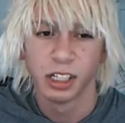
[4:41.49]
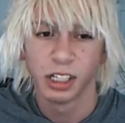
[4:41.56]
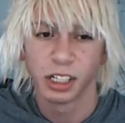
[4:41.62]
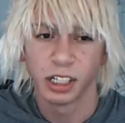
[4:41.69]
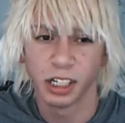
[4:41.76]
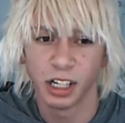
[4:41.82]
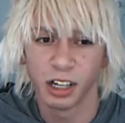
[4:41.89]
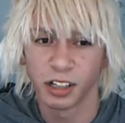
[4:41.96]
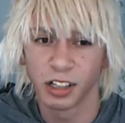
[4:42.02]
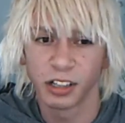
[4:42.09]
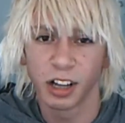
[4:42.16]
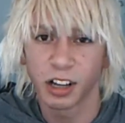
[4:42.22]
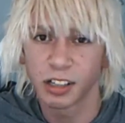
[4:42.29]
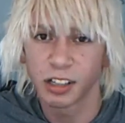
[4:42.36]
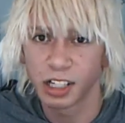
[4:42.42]
The
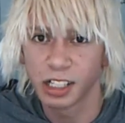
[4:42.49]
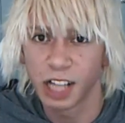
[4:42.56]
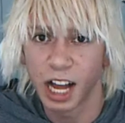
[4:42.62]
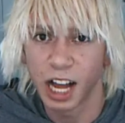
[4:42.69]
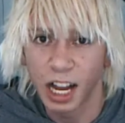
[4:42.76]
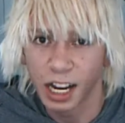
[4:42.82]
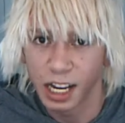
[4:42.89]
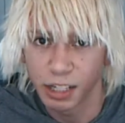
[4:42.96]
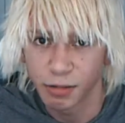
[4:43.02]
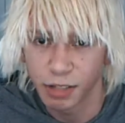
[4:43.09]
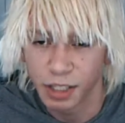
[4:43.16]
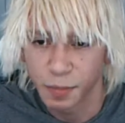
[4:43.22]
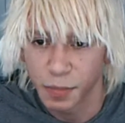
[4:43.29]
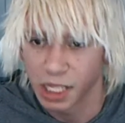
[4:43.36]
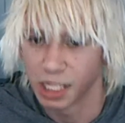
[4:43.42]
dogs are dying as we
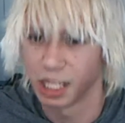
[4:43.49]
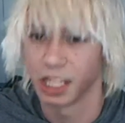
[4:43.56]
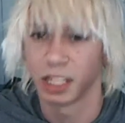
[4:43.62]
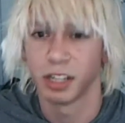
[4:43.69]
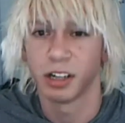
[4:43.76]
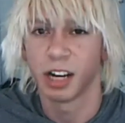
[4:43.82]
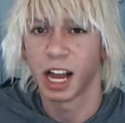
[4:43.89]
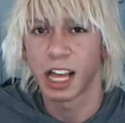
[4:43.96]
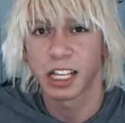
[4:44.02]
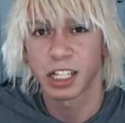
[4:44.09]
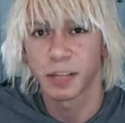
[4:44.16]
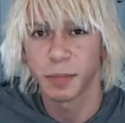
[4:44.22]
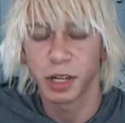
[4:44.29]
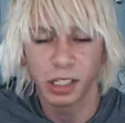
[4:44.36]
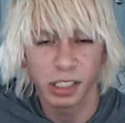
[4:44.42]
speak. You're asking
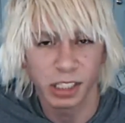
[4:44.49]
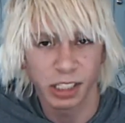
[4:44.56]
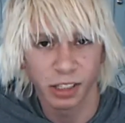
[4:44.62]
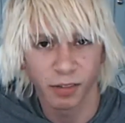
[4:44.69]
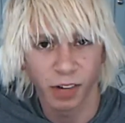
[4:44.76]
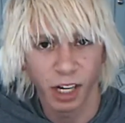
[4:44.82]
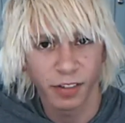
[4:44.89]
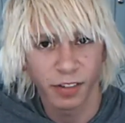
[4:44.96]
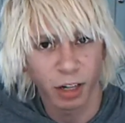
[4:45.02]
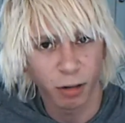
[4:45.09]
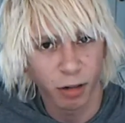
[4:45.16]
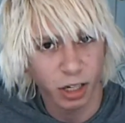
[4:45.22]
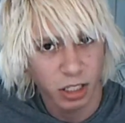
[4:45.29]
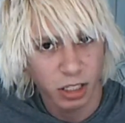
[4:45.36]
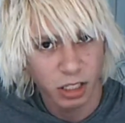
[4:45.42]
me all these irrelevant
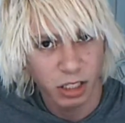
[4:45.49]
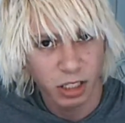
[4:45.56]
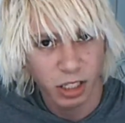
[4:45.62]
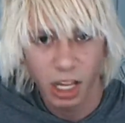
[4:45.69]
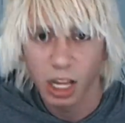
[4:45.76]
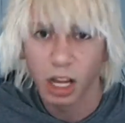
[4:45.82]
questions.